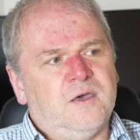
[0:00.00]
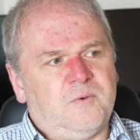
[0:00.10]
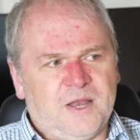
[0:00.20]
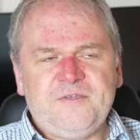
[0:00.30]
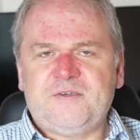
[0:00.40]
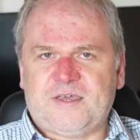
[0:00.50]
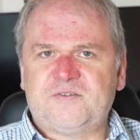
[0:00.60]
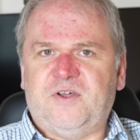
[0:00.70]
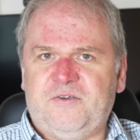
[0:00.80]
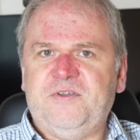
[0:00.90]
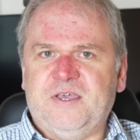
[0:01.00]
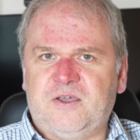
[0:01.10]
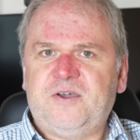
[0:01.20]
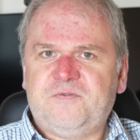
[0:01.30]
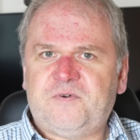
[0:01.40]
Well, I think that's got everything
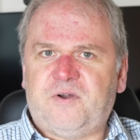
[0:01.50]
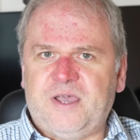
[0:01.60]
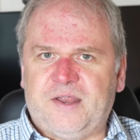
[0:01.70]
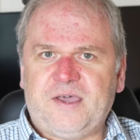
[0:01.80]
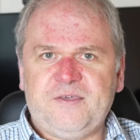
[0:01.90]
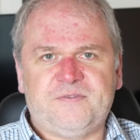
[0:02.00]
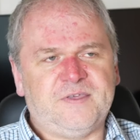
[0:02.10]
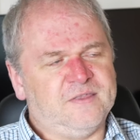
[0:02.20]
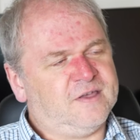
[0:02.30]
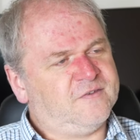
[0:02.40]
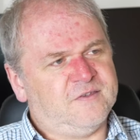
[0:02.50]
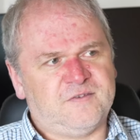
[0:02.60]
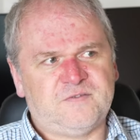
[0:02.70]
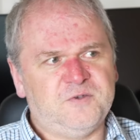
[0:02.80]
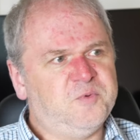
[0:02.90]
going for it, and I think that's a
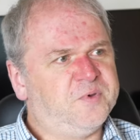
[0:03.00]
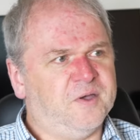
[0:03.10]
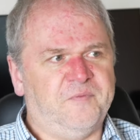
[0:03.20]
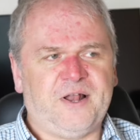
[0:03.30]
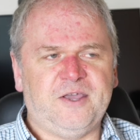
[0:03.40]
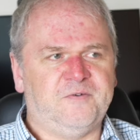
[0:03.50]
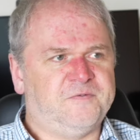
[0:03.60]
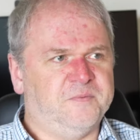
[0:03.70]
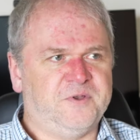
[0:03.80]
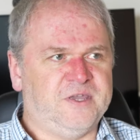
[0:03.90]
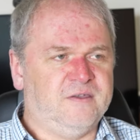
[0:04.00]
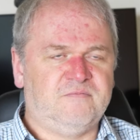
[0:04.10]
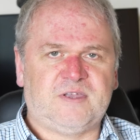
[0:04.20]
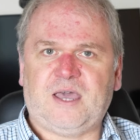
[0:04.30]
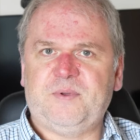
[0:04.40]
super value for money
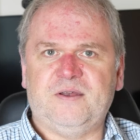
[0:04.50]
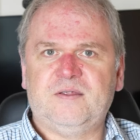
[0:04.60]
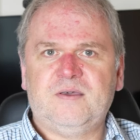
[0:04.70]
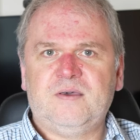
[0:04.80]
cabin.